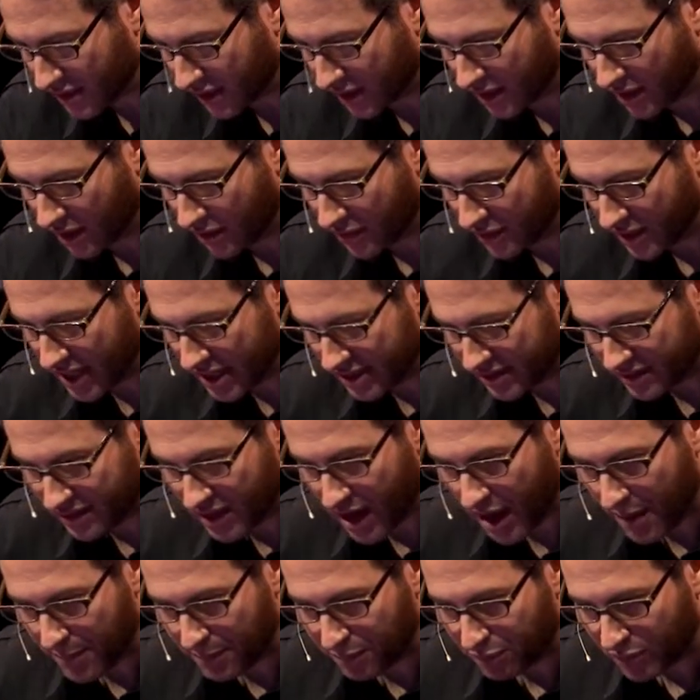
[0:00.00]
stick it on the
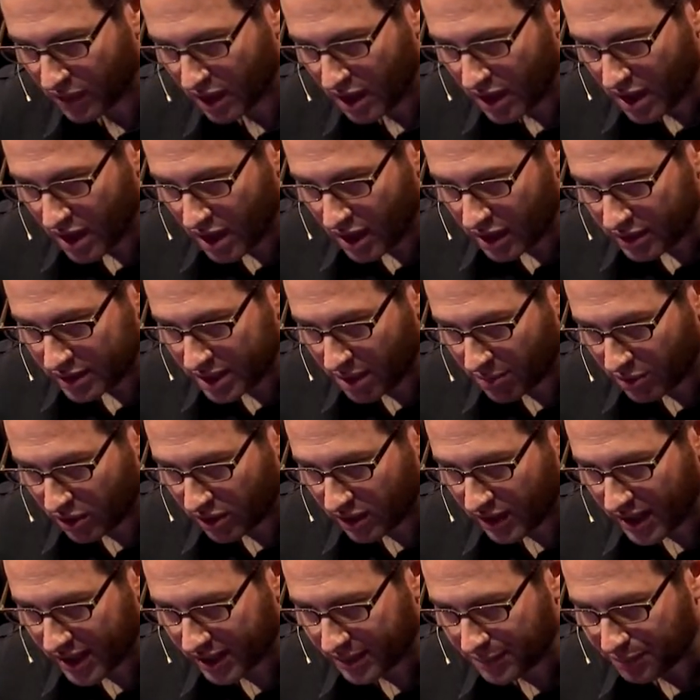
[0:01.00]
desktop.
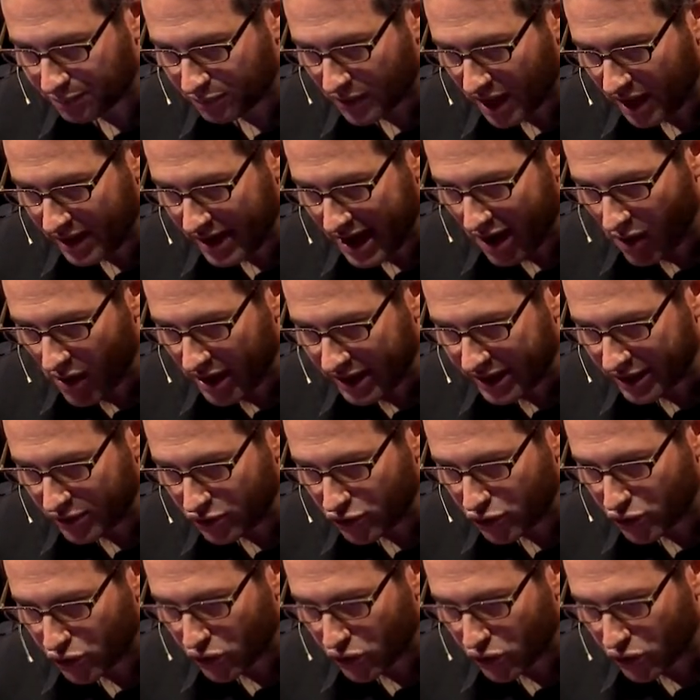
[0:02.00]
Double-click, and now I can